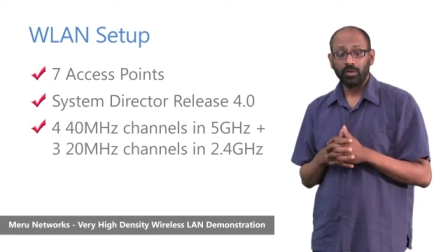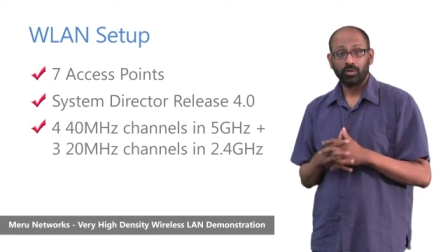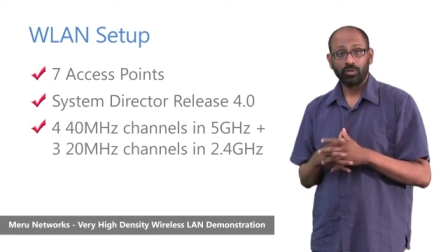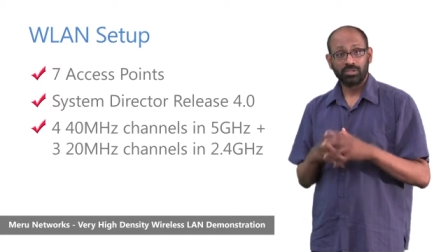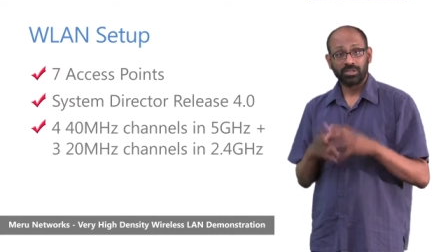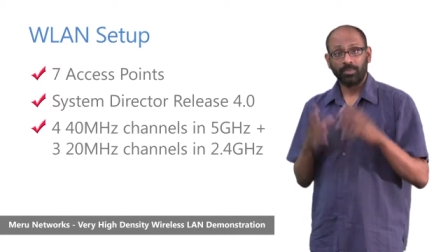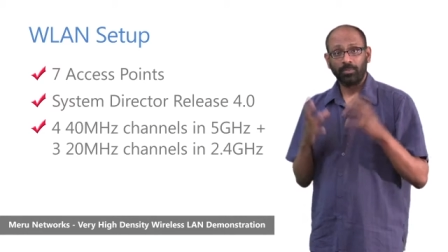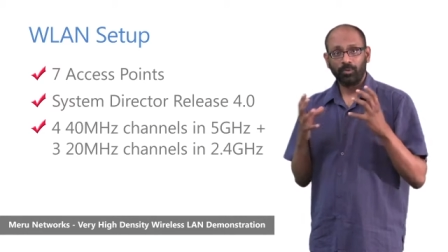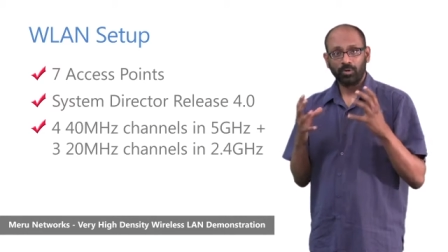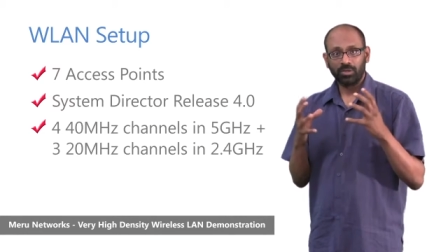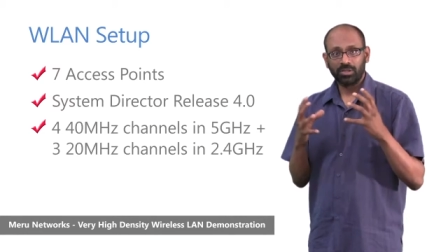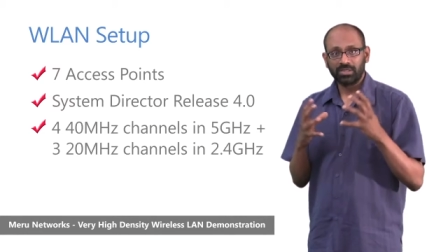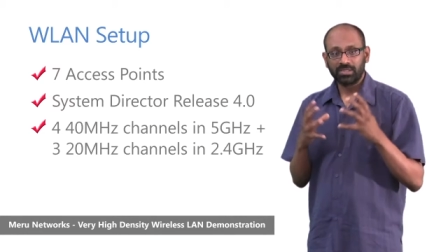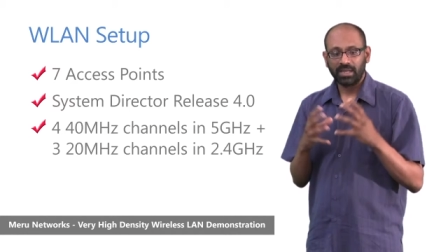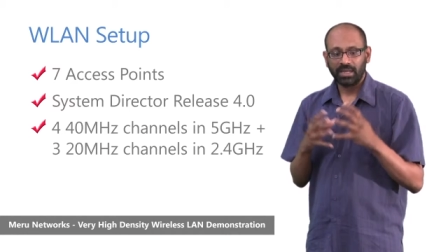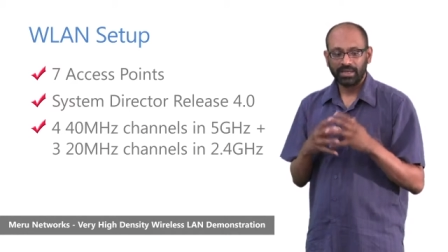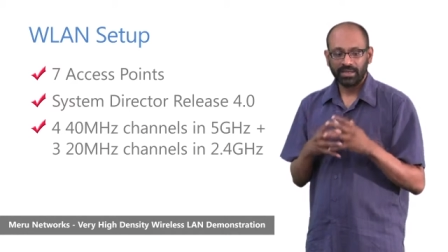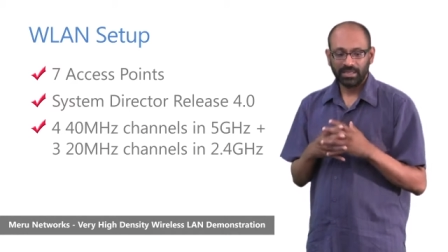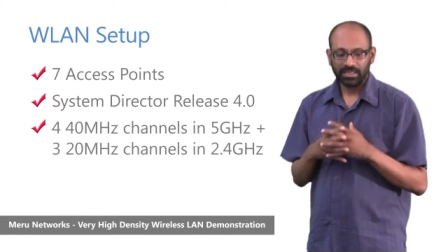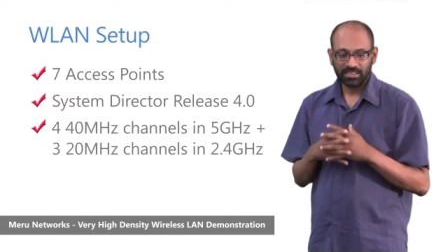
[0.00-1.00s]
to support this
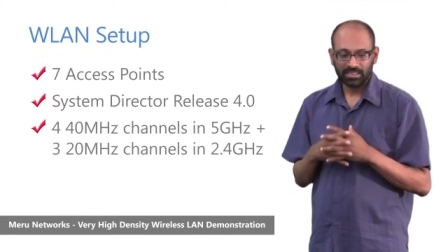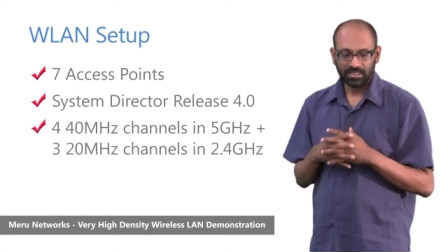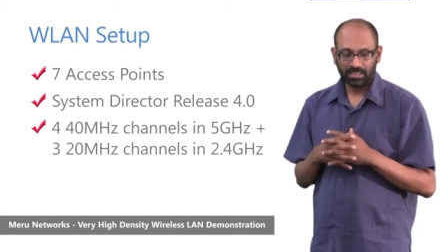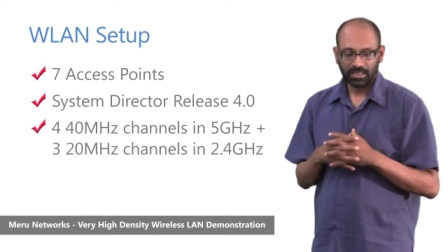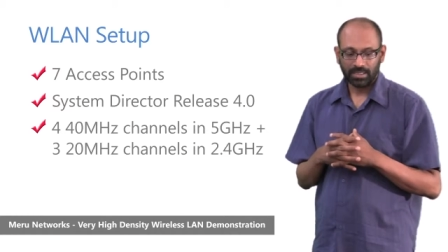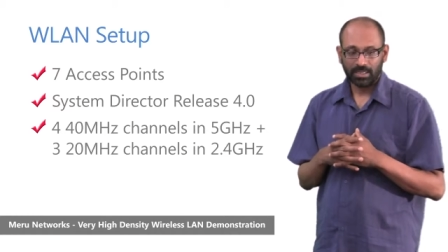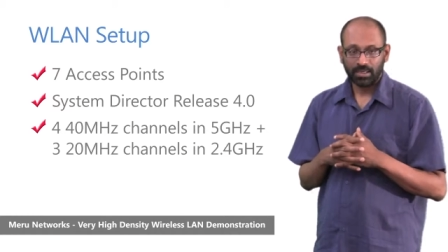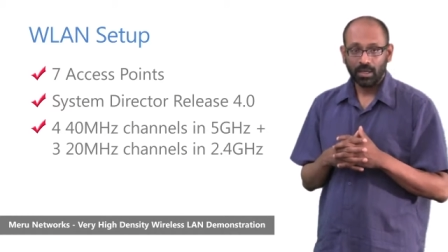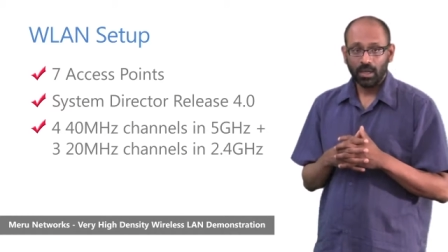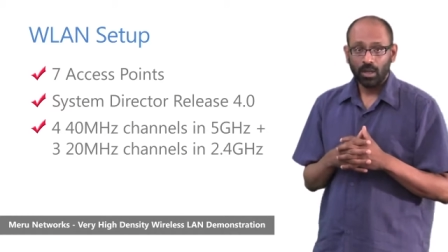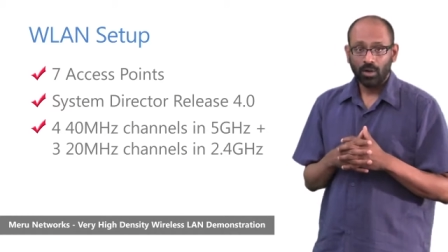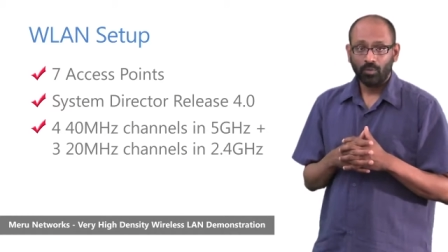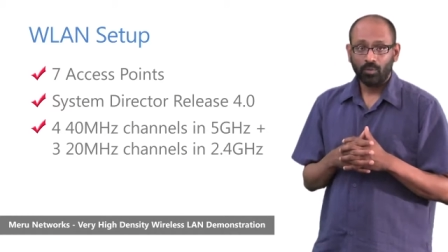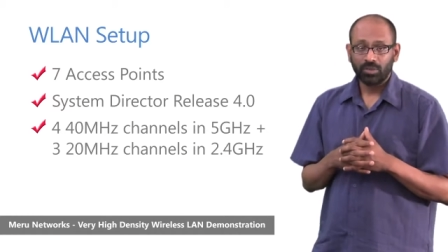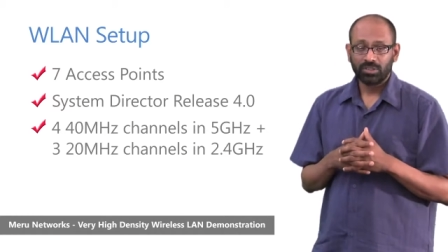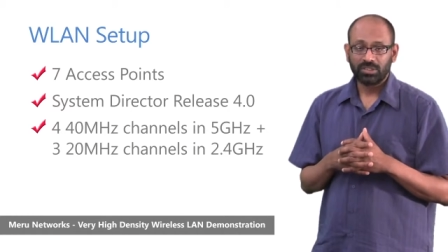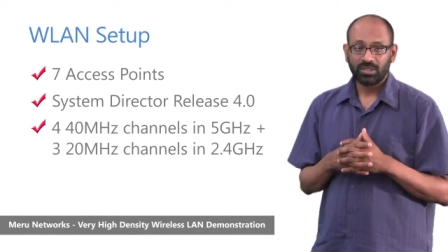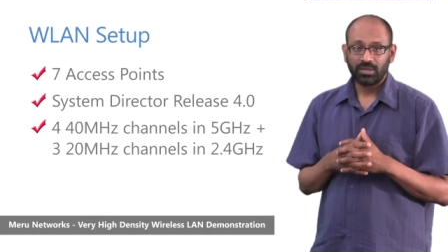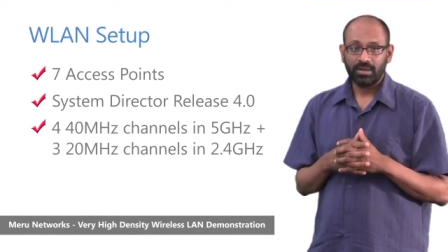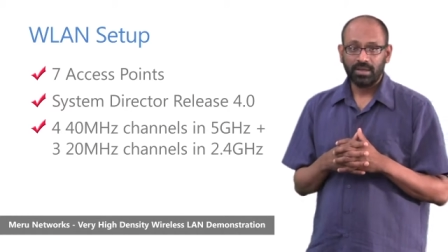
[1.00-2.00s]
high density
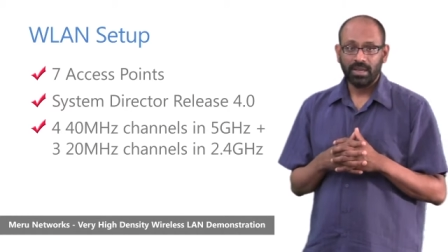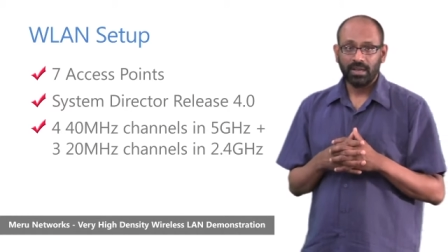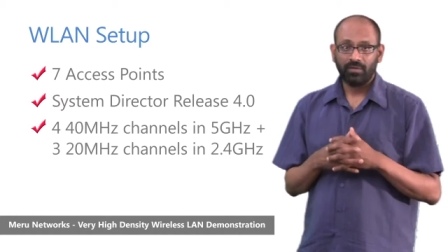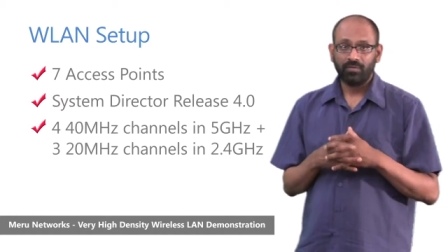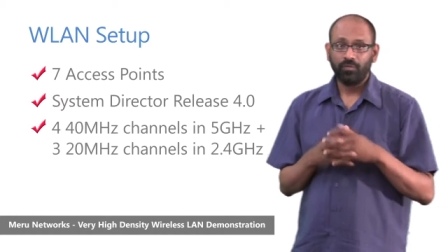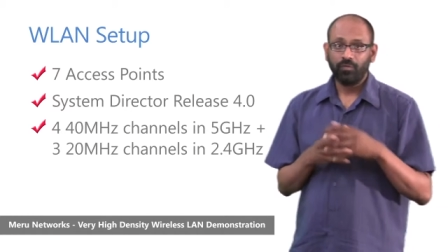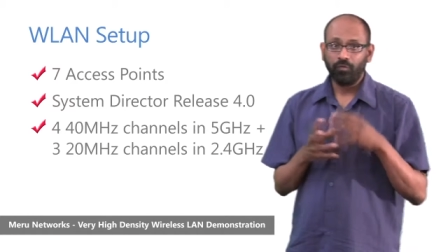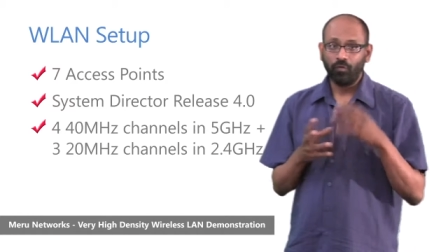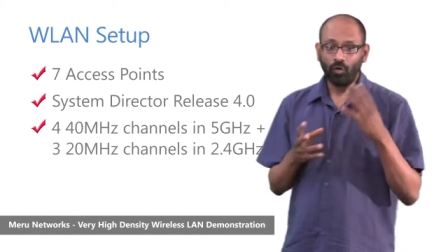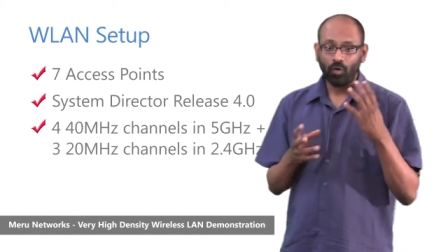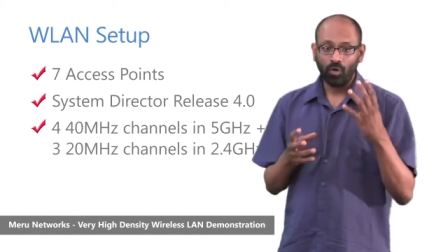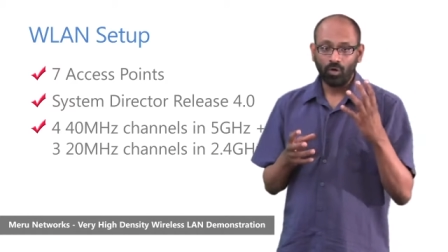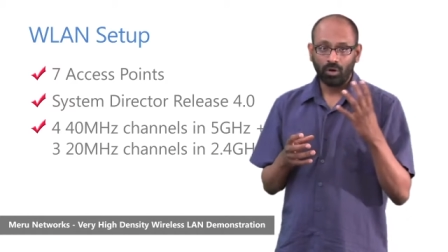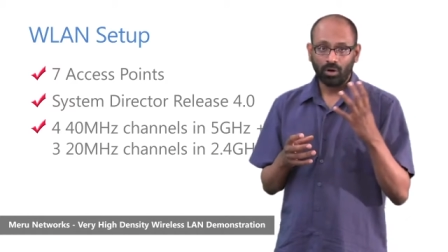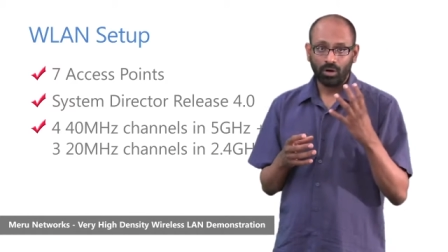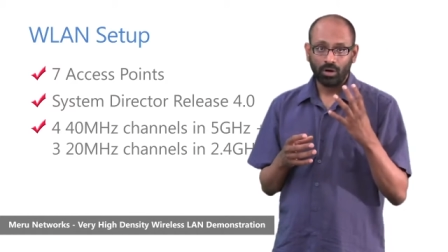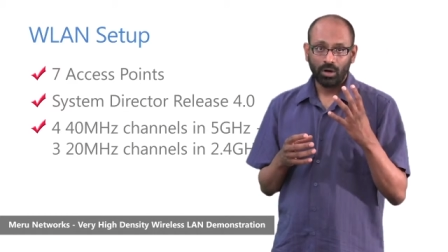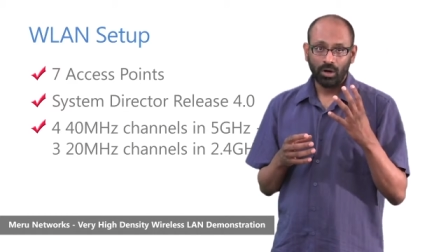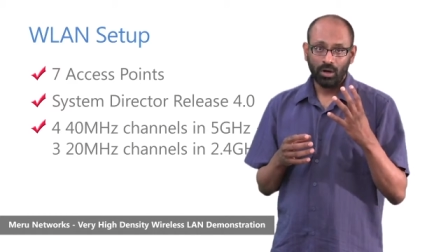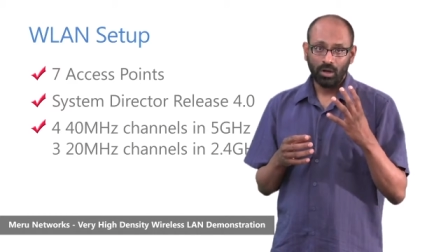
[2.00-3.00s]
was create
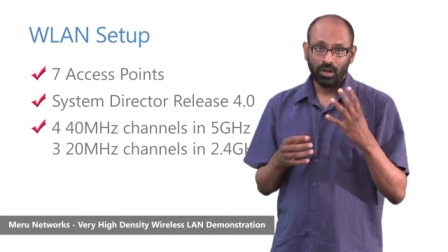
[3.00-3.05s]
four